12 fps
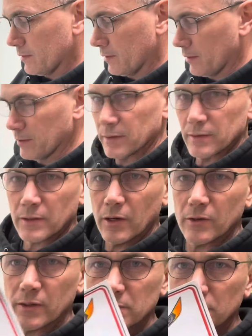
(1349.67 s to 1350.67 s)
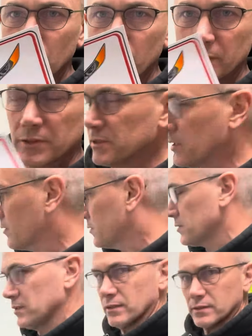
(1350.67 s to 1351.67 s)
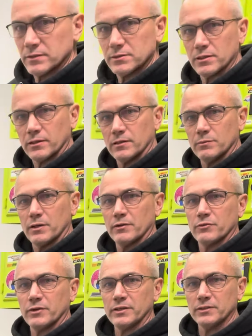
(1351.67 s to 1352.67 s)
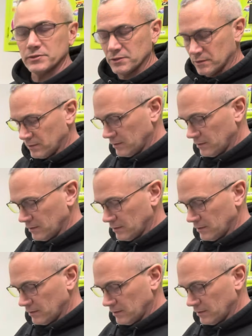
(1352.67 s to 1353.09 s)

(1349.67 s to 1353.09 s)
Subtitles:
And Cody, I stole one of your stickers and stuck it on my fridge.